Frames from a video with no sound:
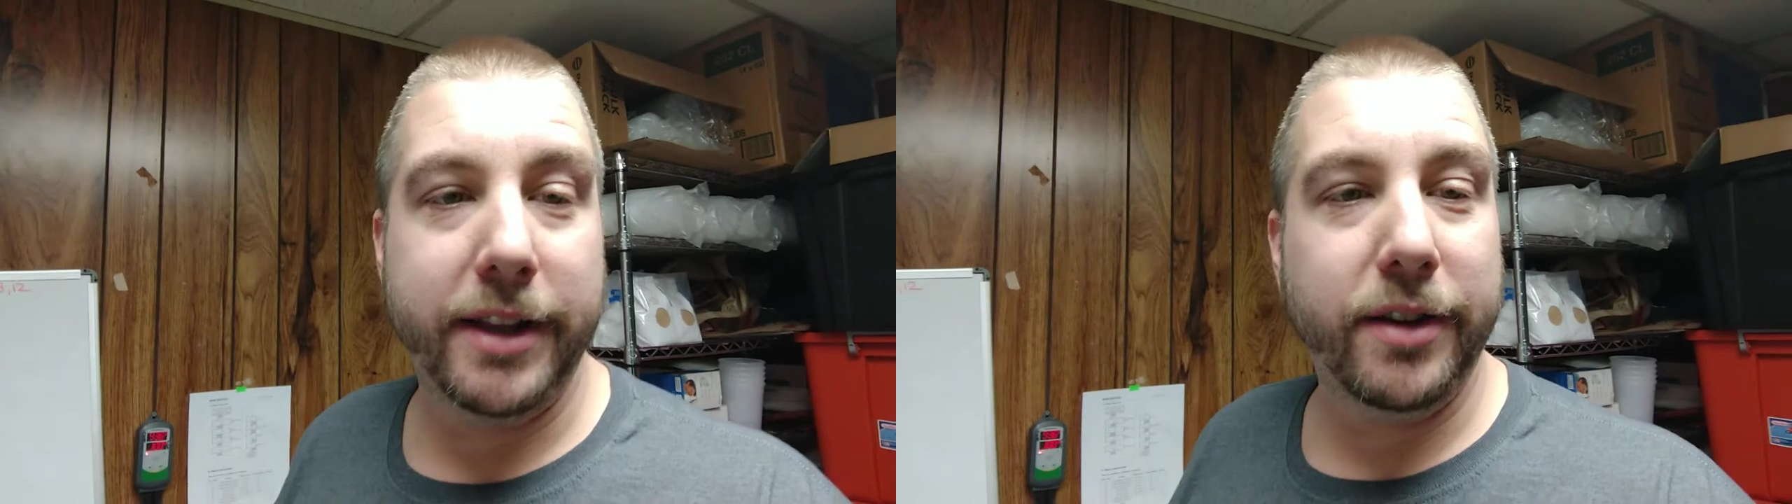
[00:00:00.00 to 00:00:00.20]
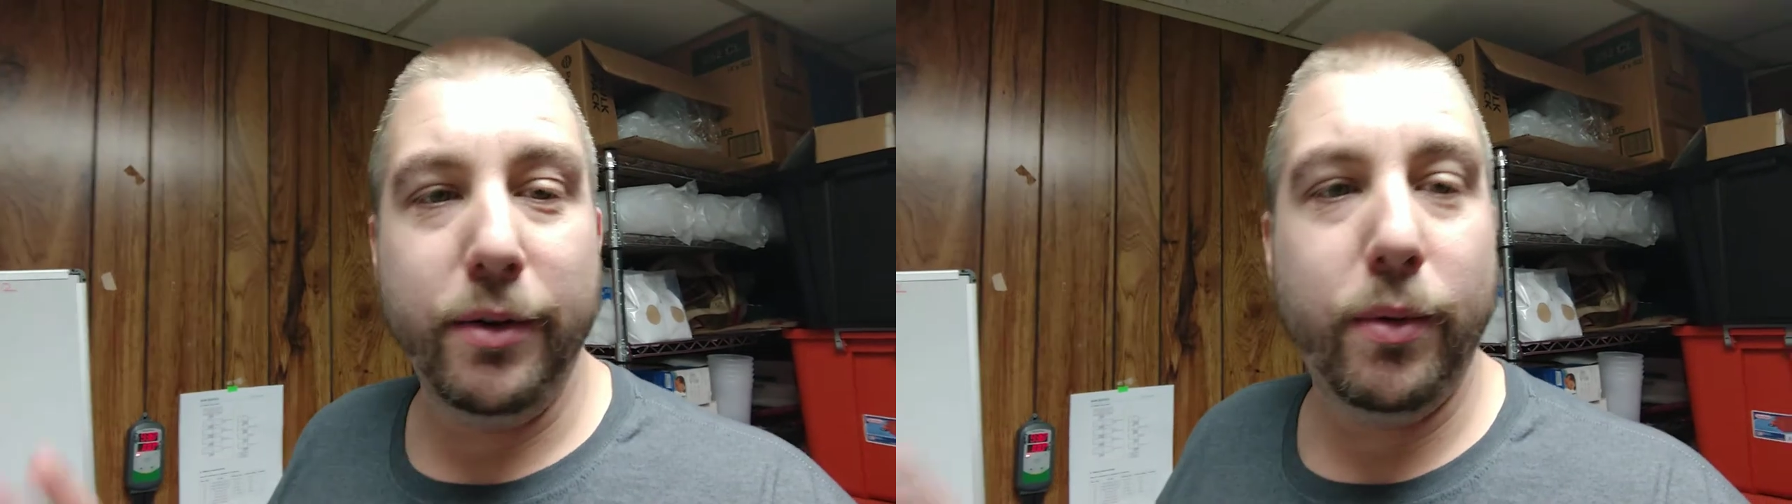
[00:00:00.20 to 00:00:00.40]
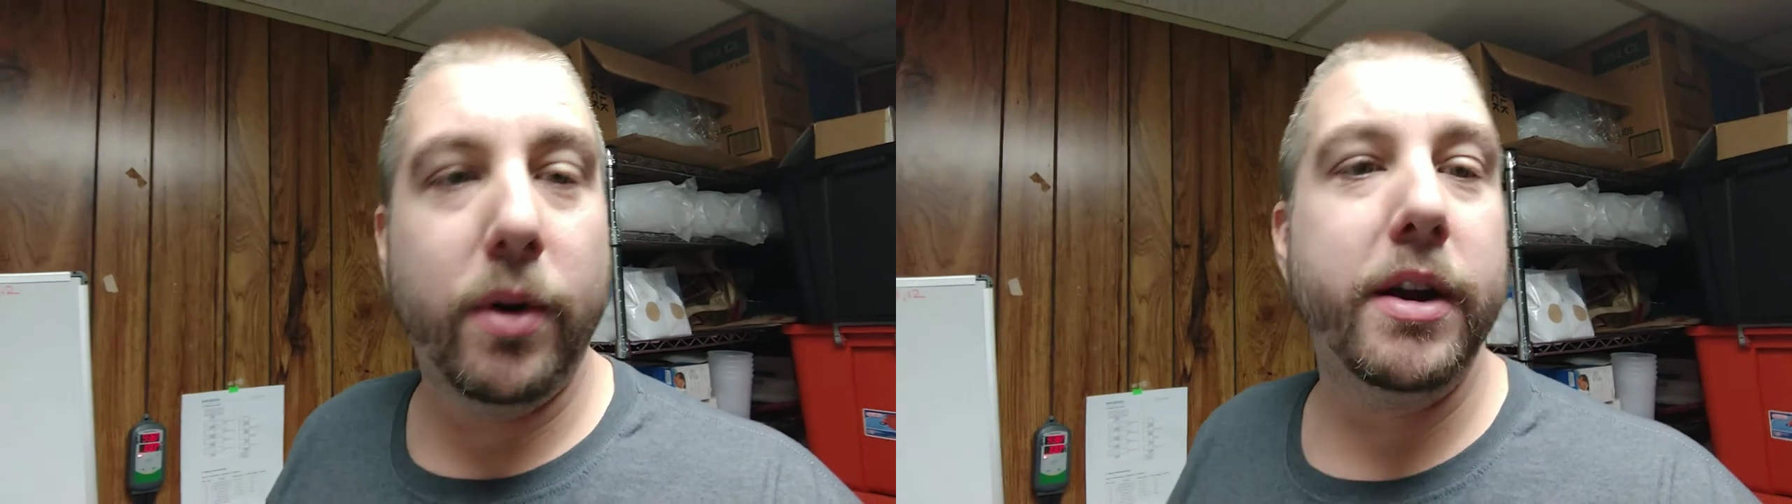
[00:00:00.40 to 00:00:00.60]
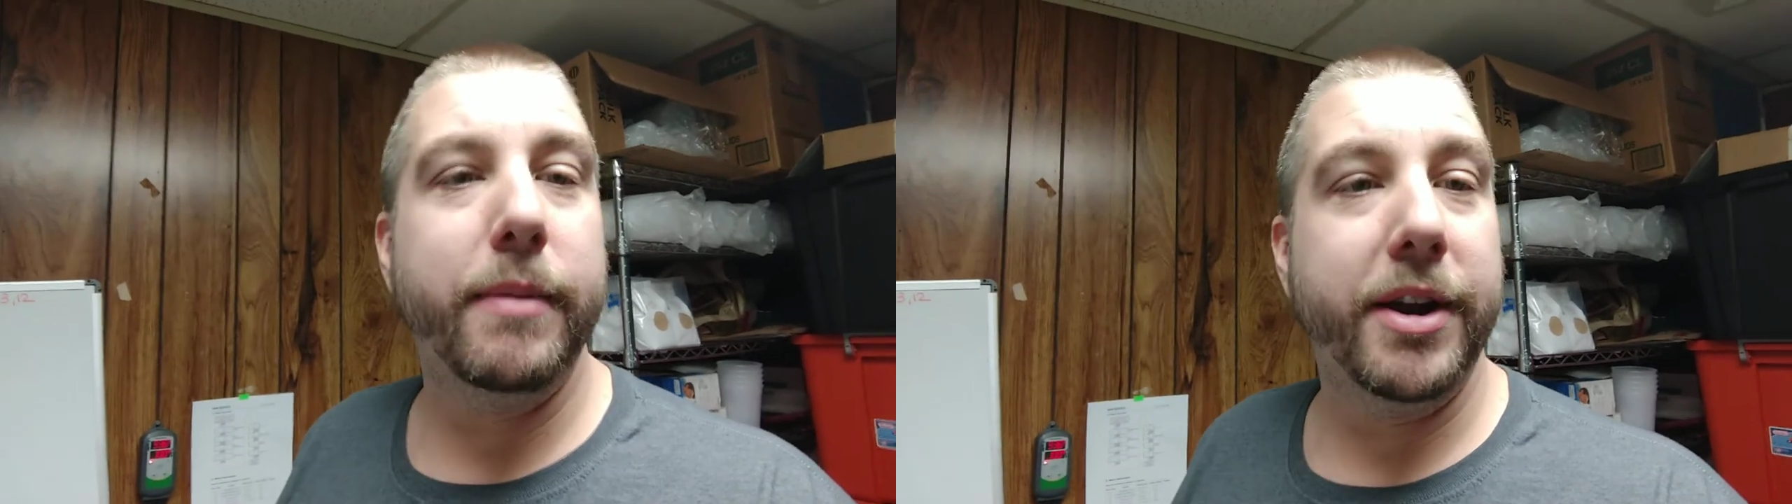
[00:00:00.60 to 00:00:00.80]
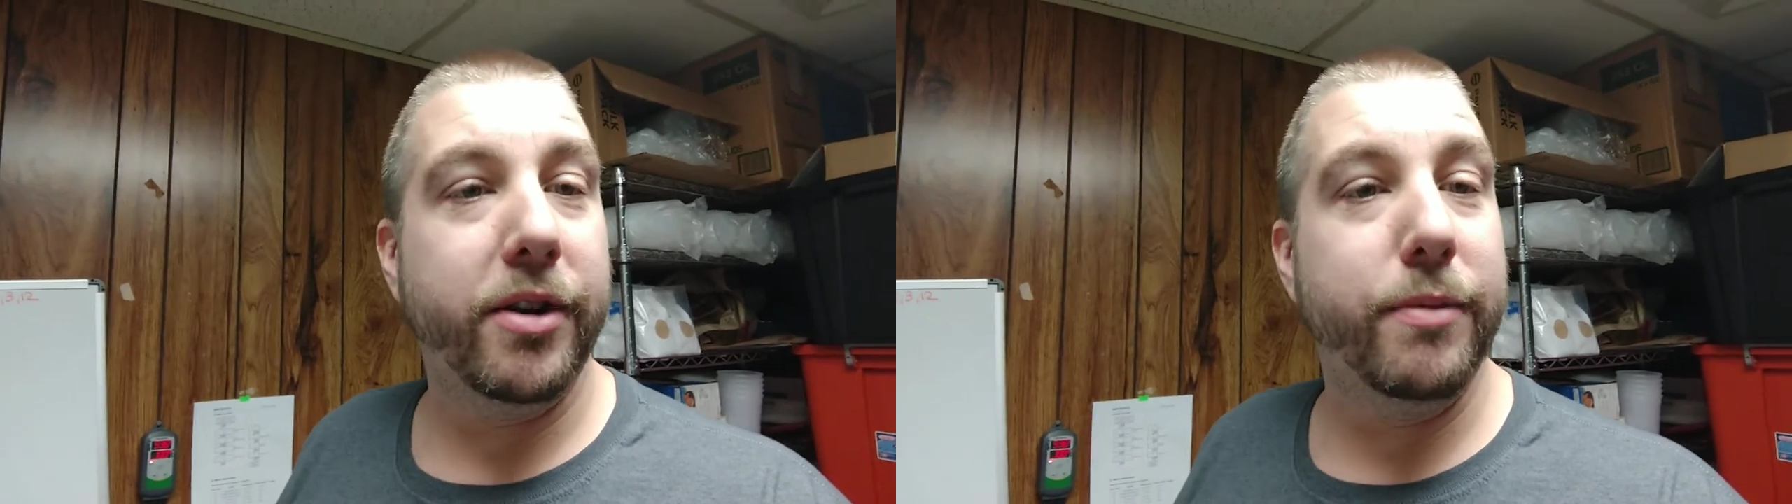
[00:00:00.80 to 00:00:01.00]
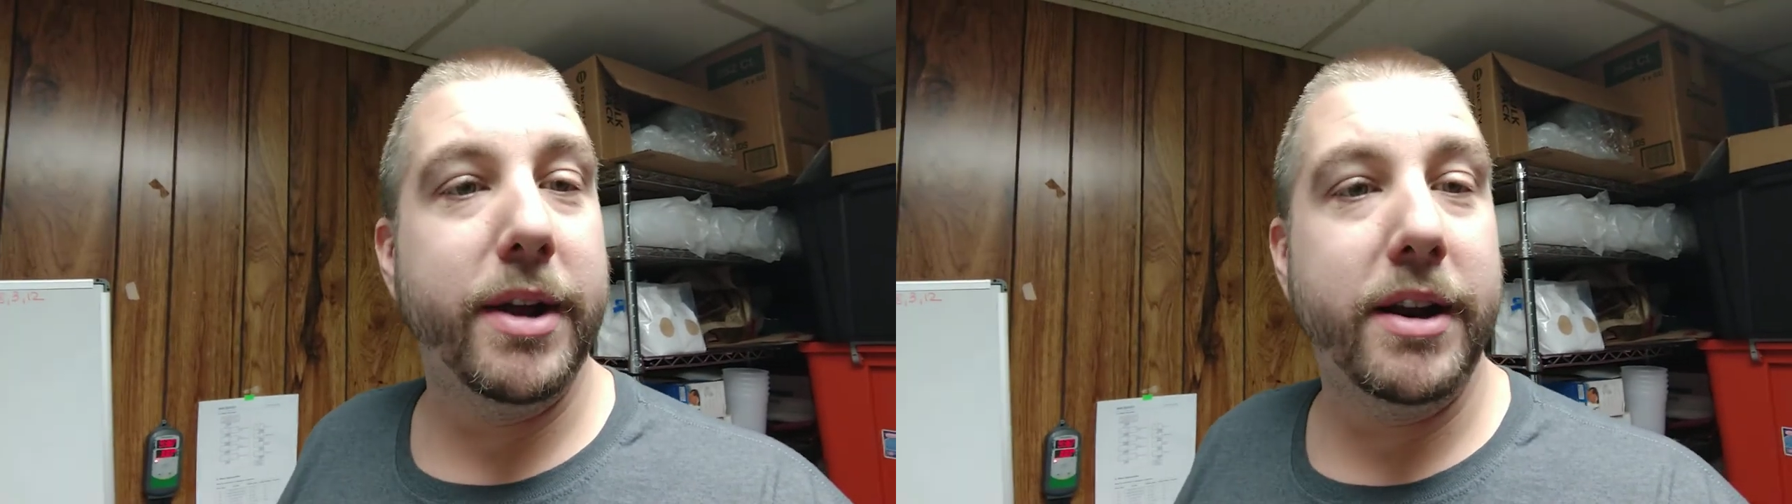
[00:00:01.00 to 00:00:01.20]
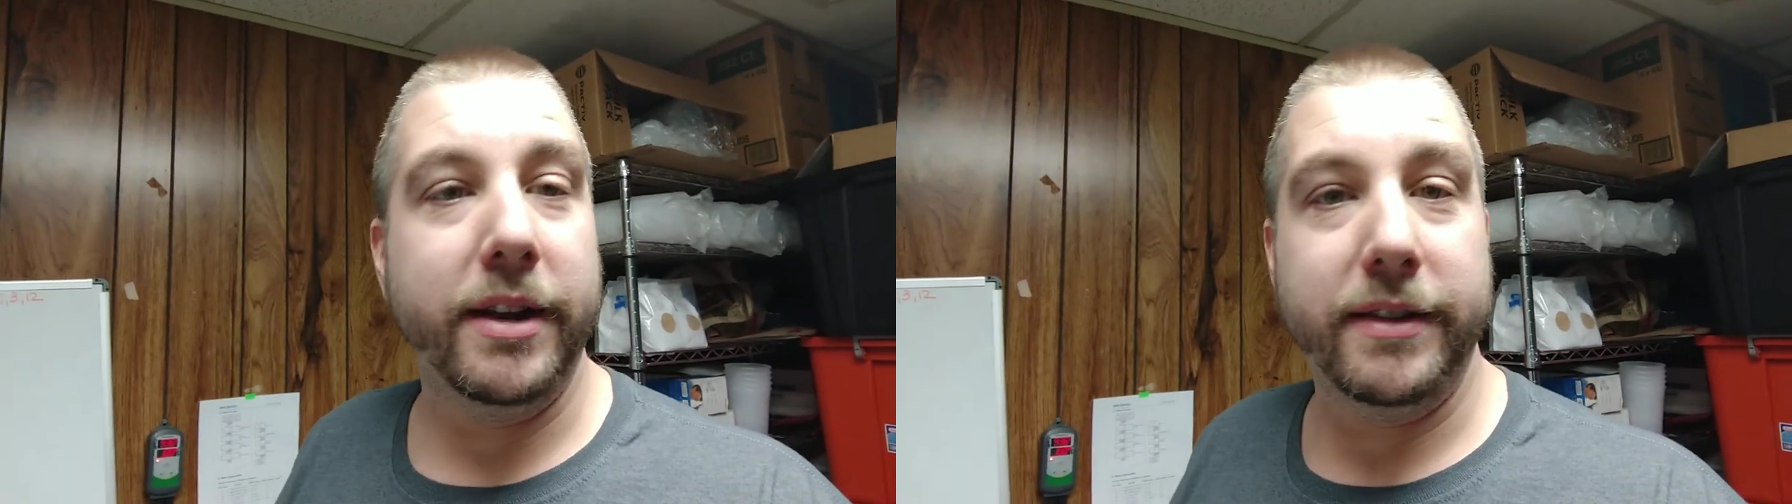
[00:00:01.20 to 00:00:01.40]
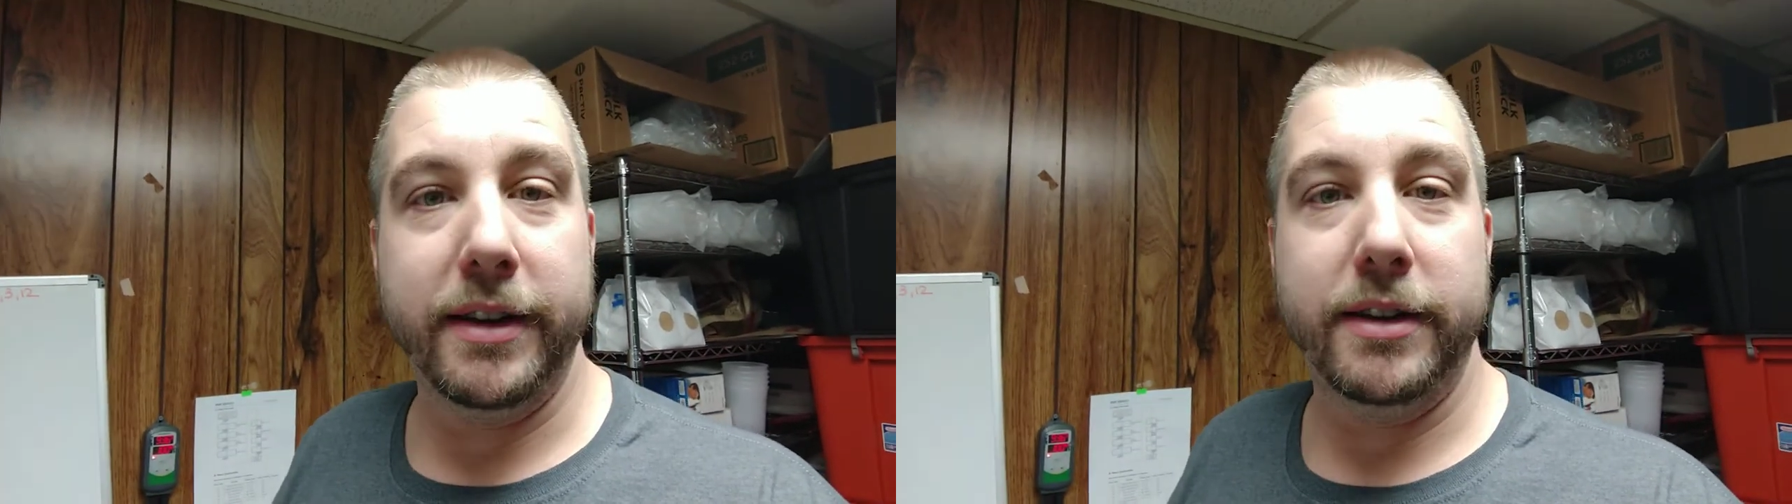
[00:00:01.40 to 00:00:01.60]
Like, don't worry about your
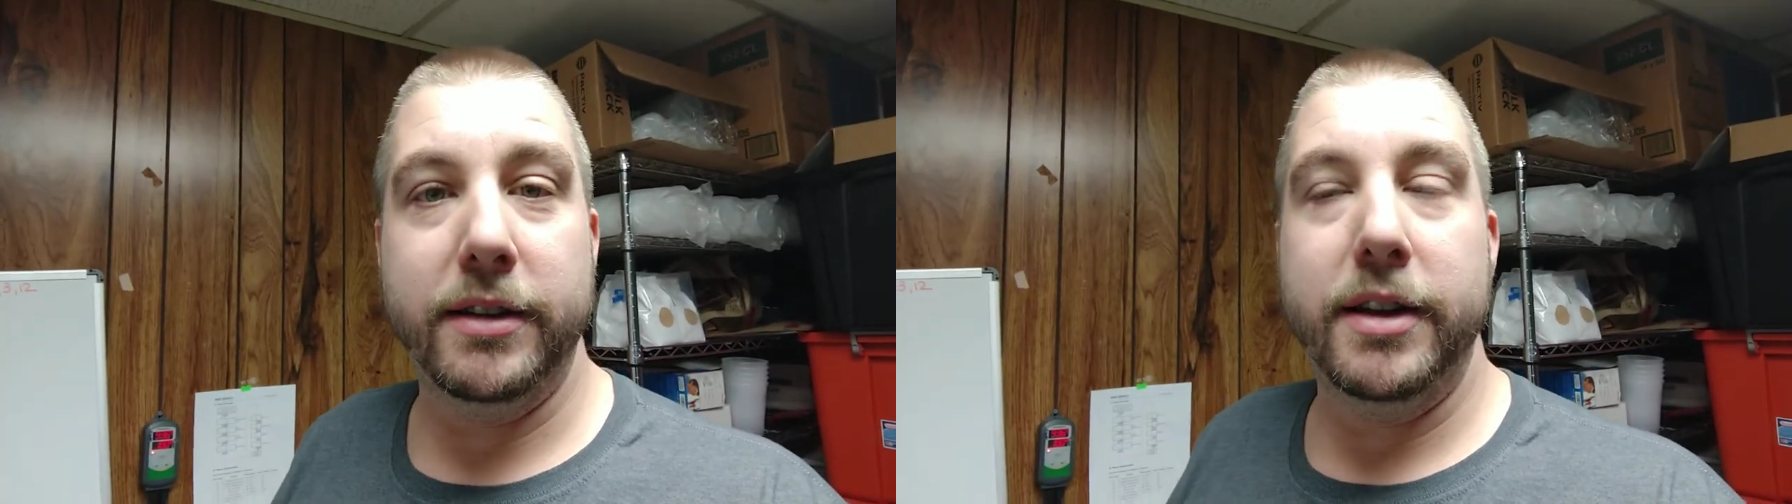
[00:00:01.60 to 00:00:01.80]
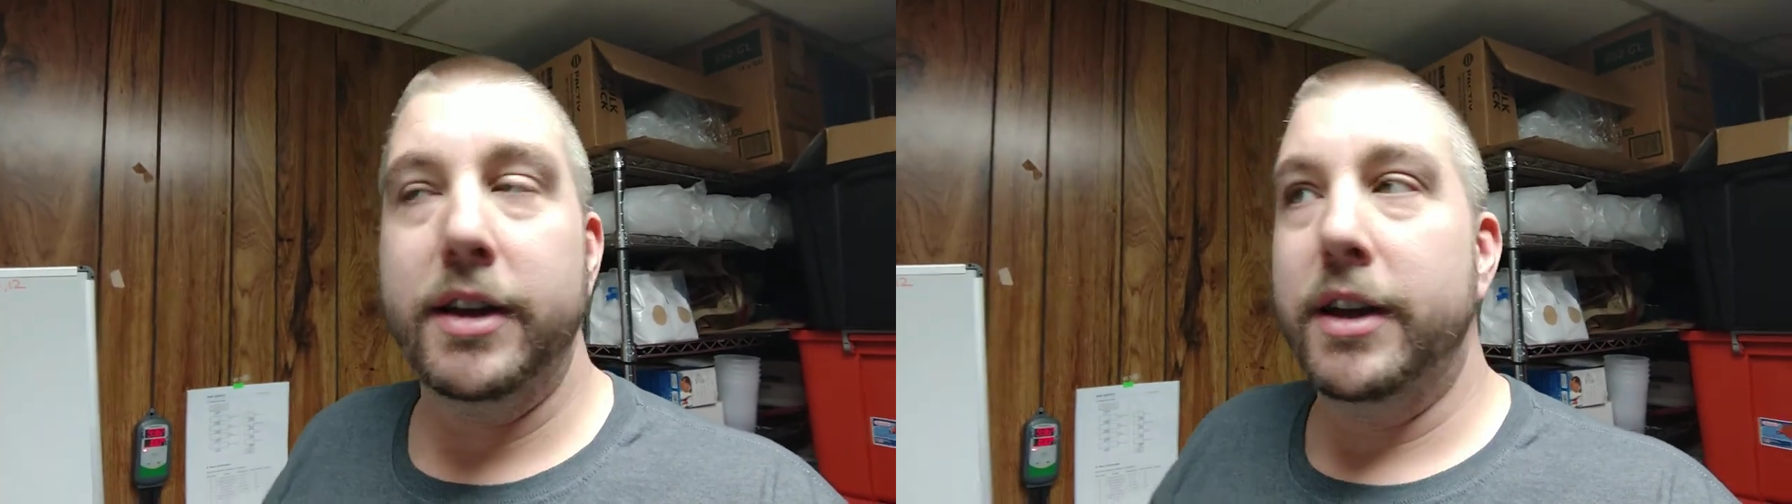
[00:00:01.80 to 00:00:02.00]
humidity until